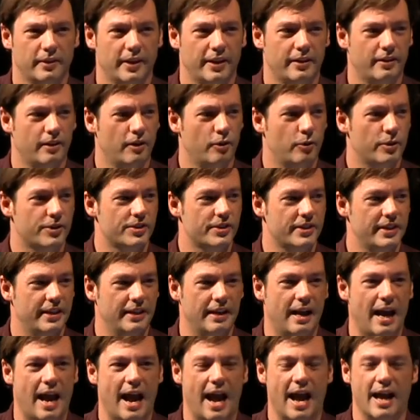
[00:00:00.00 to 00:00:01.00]
that OS
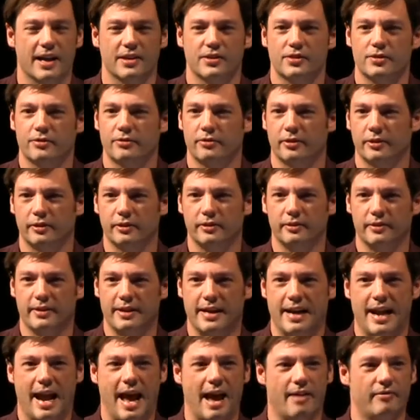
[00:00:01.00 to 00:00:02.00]
10 has for
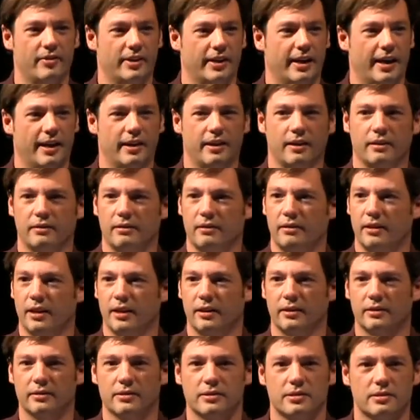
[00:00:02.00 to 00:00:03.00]
navigating
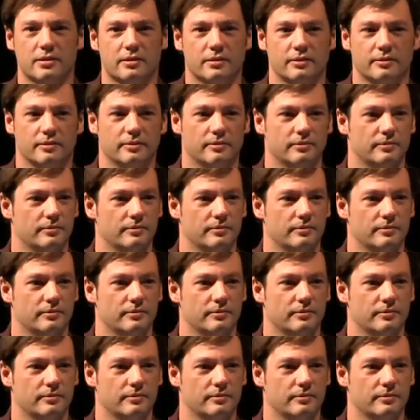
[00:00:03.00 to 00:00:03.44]
things.